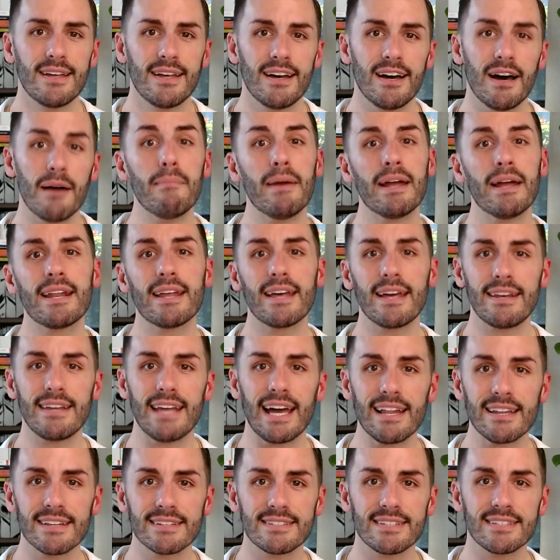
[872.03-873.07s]
A
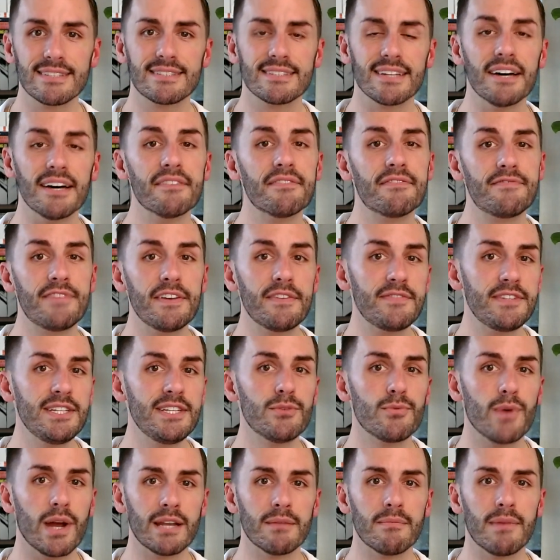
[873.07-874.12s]
meta-analysis of 50
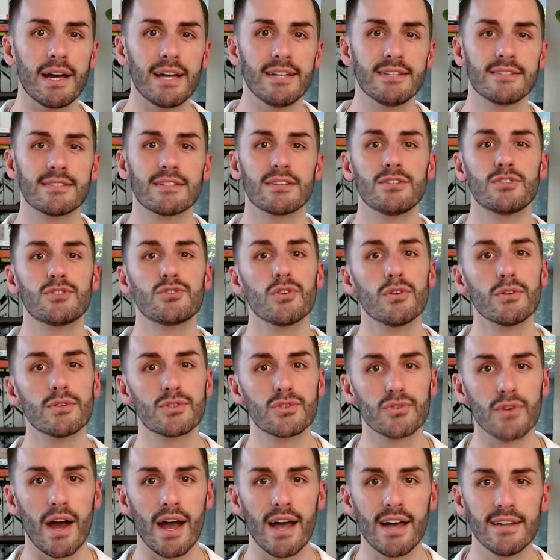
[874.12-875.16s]
randomized controlled
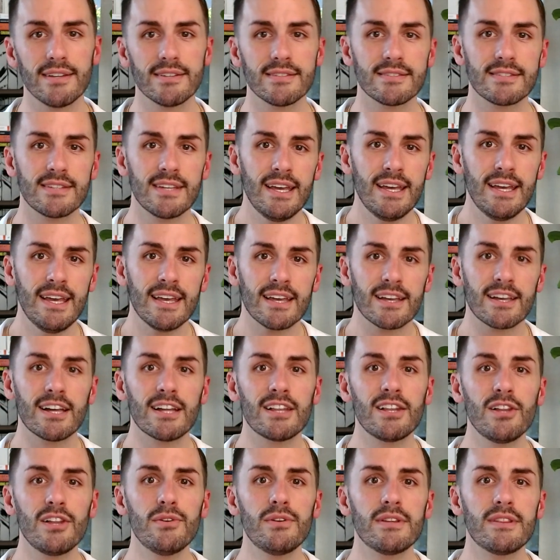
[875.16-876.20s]
trials
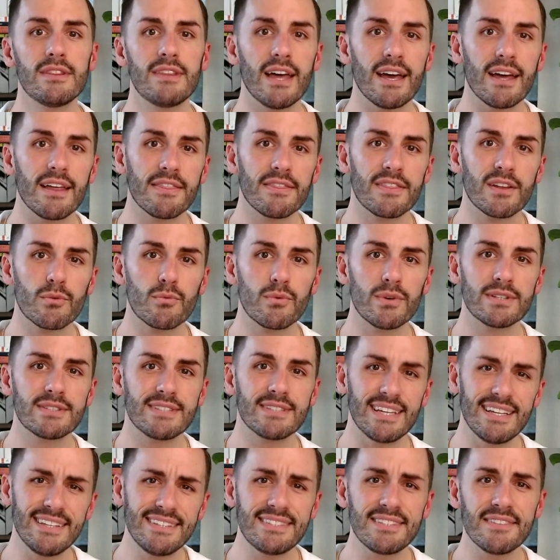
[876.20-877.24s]
concluded that there was
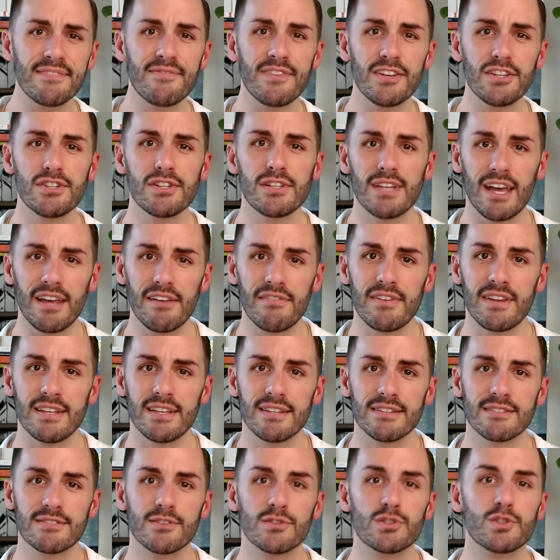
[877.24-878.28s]
insufficient
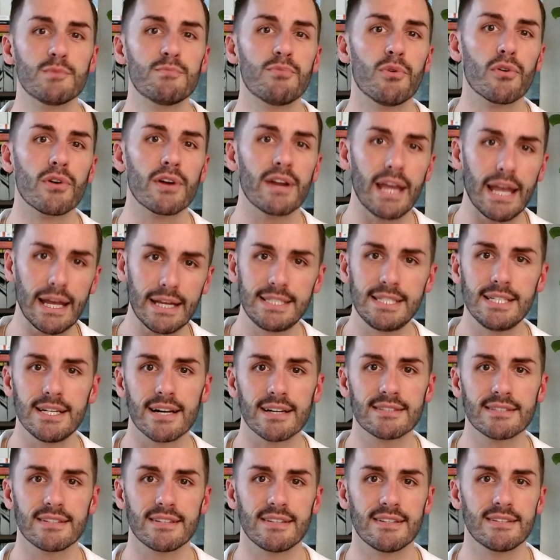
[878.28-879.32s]
evidence to support
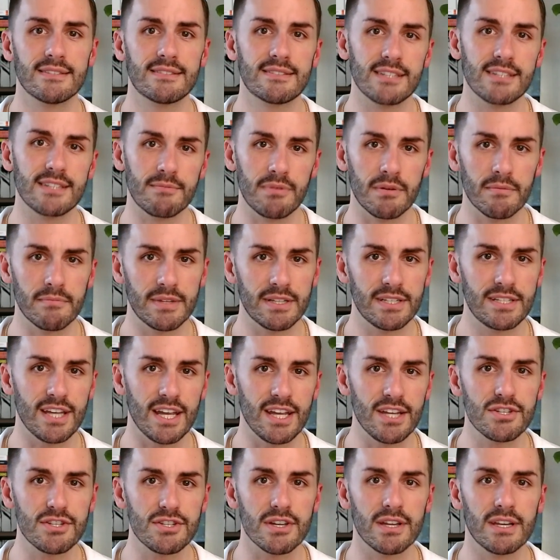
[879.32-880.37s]
antioxidant
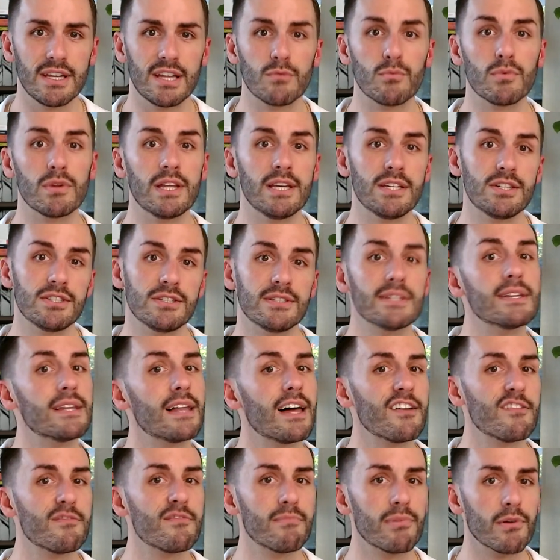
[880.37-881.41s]
supplementation in relation to
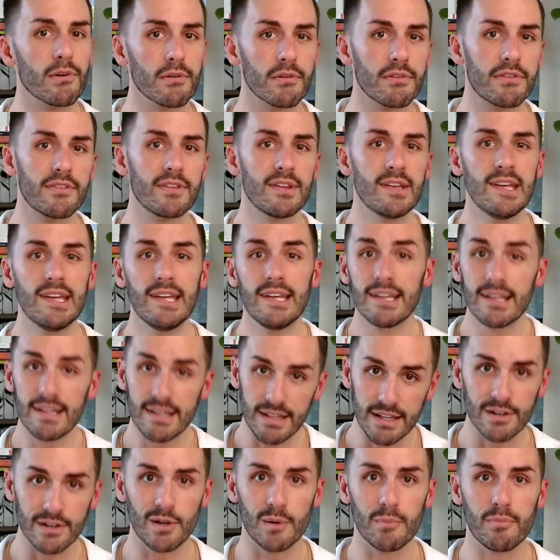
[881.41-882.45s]
live birth,
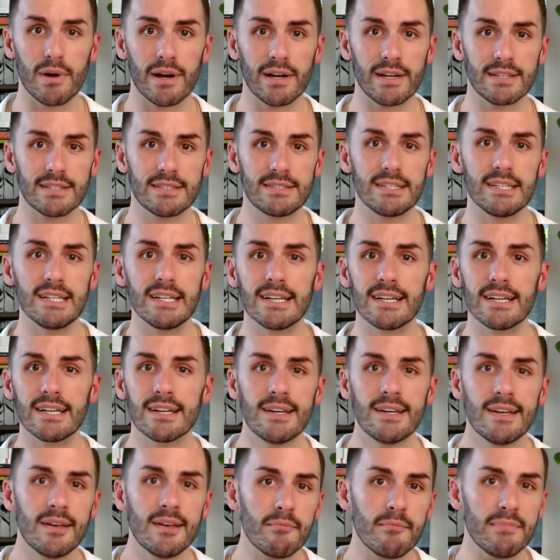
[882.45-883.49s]
clinical pregnancy,
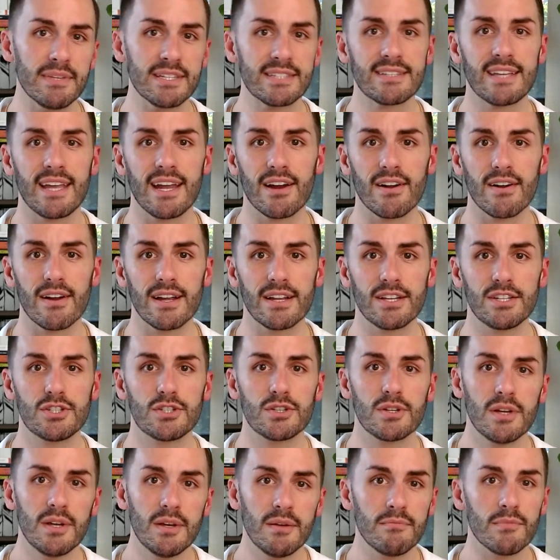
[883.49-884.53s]
miscarriage,
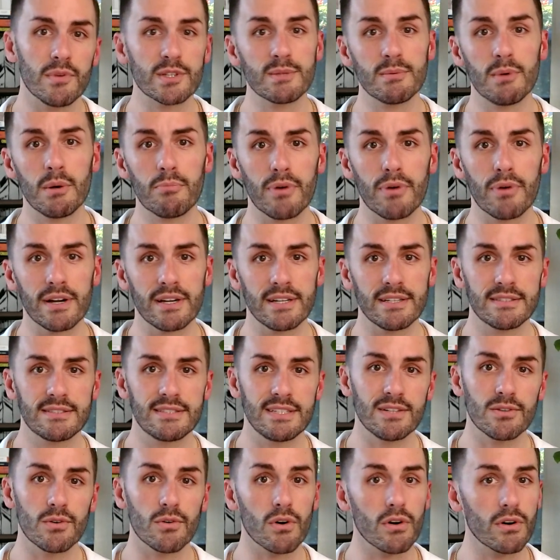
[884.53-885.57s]
multiple
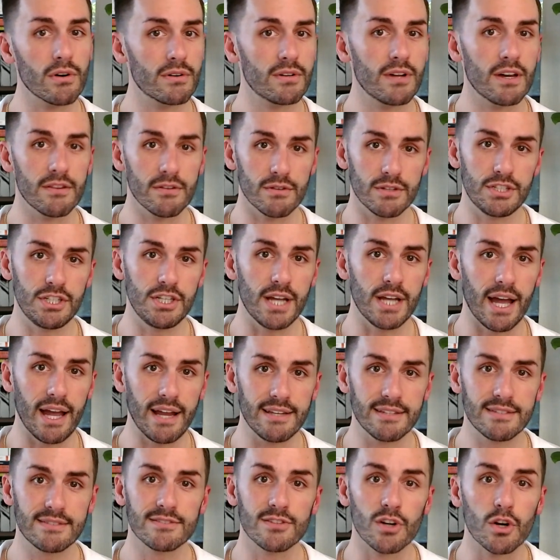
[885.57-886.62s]
pregnancy, or other GI
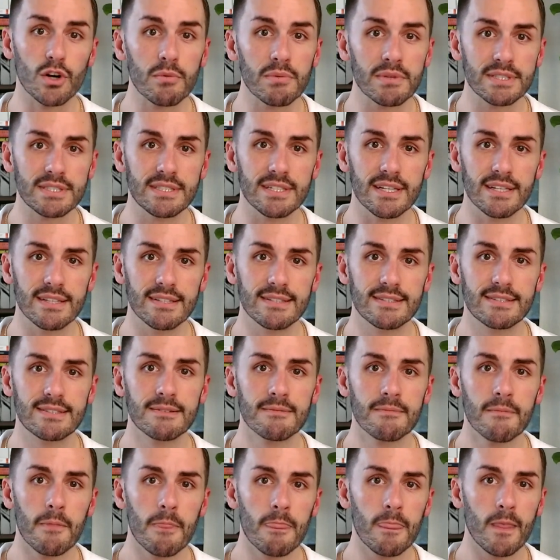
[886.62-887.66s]
disturbances.
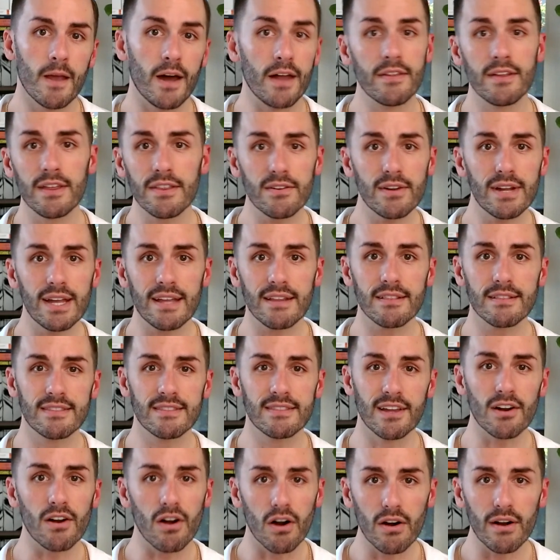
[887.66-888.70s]
On the other hand,
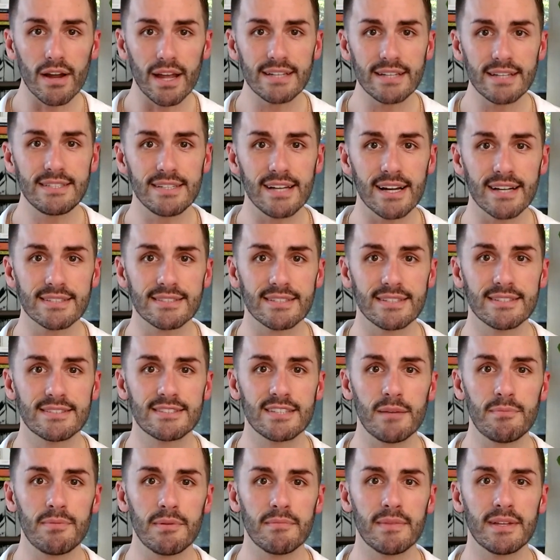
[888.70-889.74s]
there are antioxidant
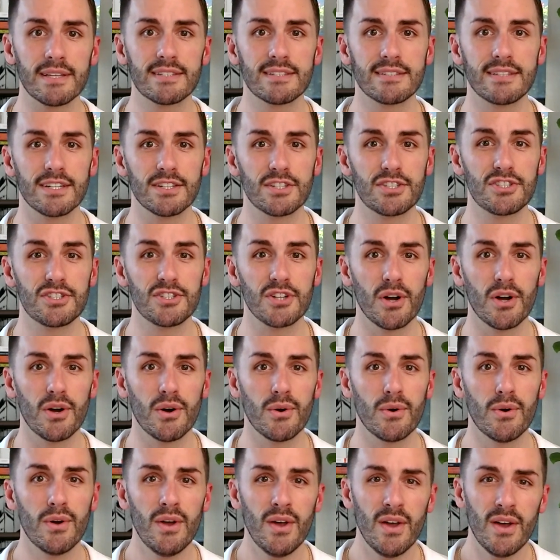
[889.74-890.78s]
supplements that
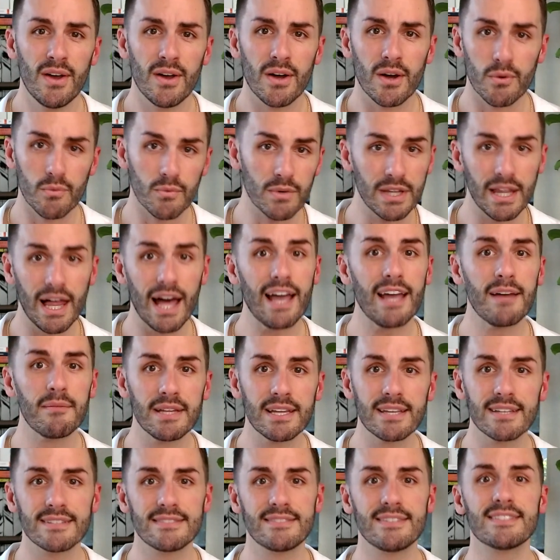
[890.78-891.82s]
show reliably
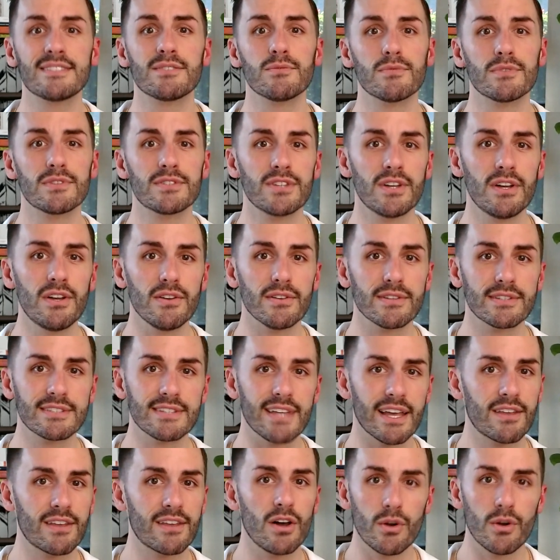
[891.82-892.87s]
consistent results
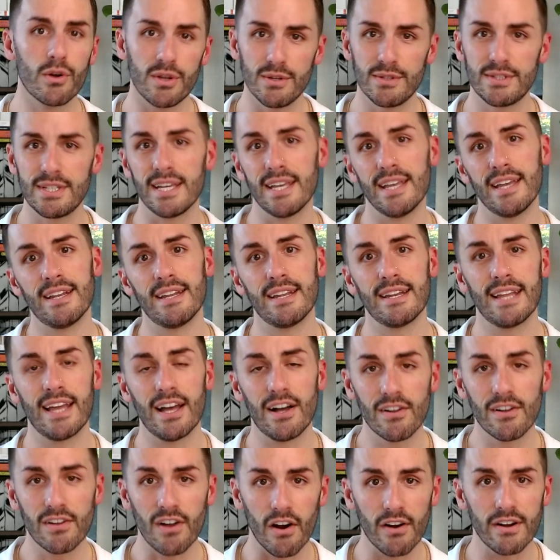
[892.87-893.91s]
like CoQ10 and
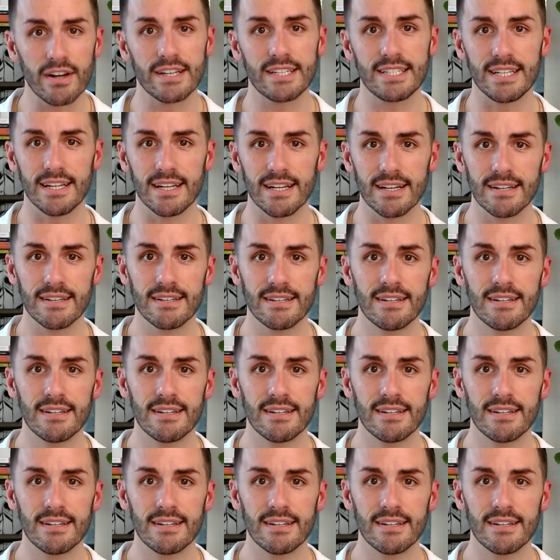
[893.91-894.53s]
L-carnitine.